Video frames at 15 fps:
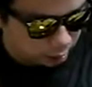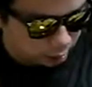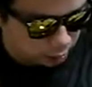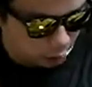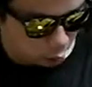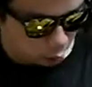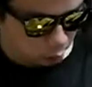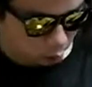
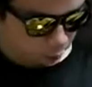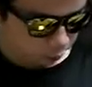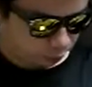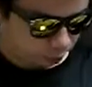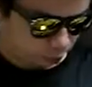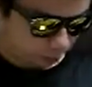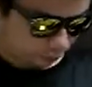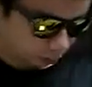How will you
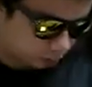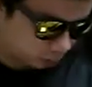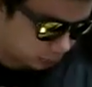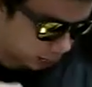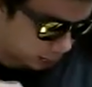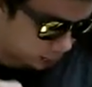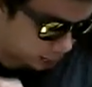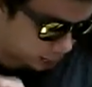feel if your
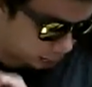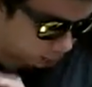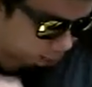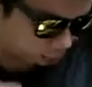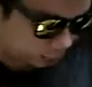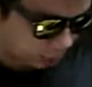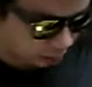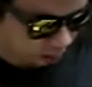son get
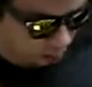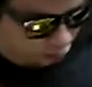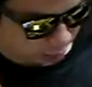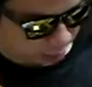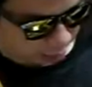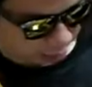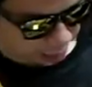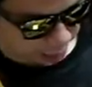best in
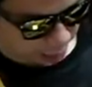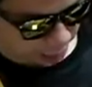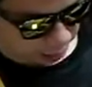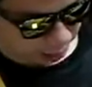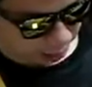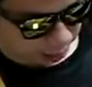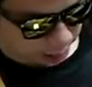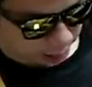band
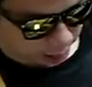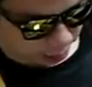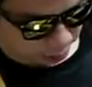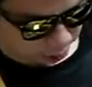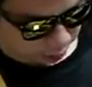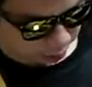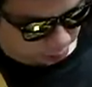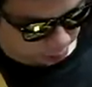and say
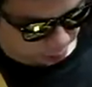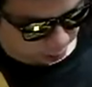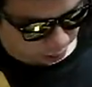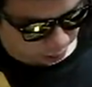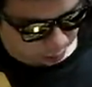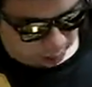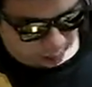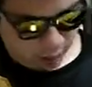his region
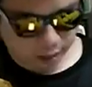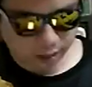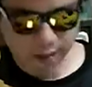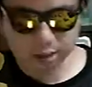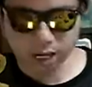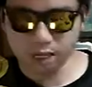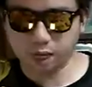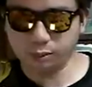is
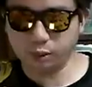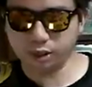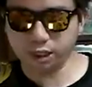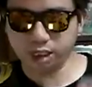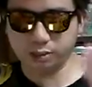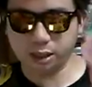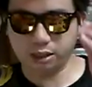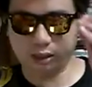gonna
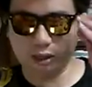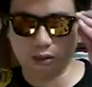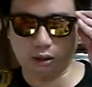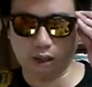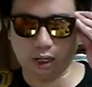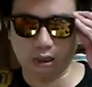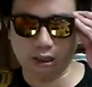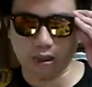process by Kurt
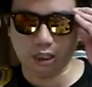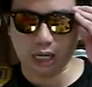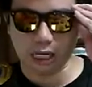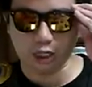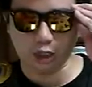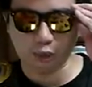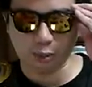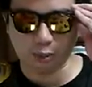Day
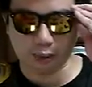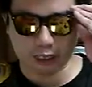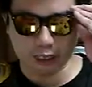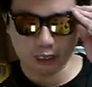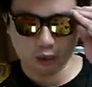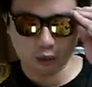CADs BB?